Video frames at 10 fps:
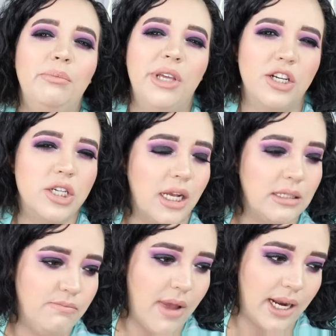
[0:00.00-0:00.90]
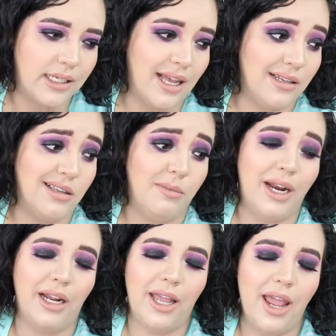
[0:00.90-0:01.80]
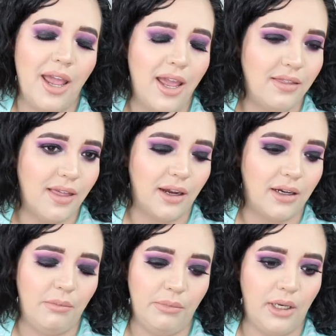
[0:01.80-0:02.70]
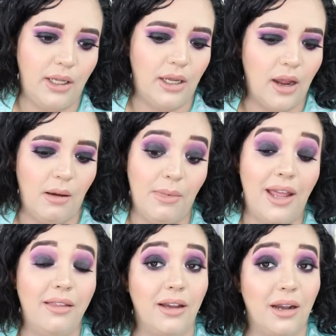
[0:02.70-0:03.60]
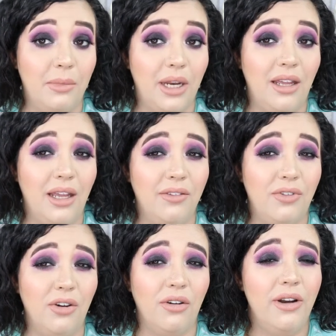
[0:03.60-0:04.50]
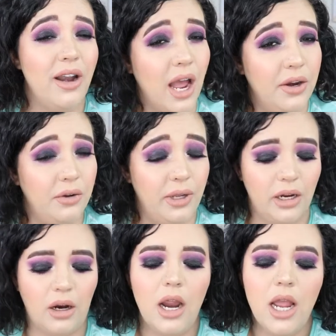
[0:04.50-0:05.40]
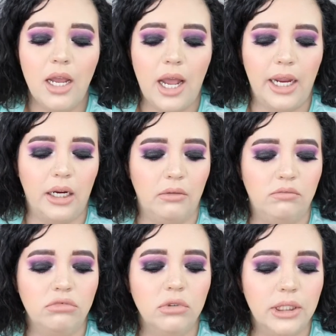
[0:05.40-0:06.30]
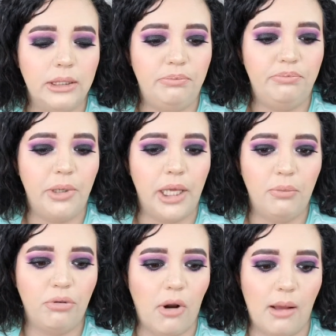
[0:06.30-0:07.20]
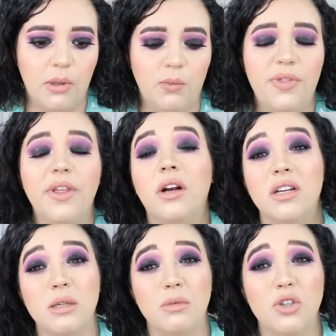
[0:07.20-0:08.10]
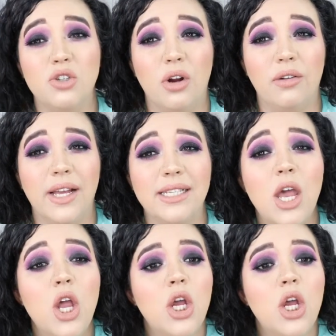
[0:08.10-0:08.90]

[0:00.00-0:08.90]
BH Cosmetics has some and I hate that company. Um, I hate that company. If you're not new here, I had a really big problem with their customer service.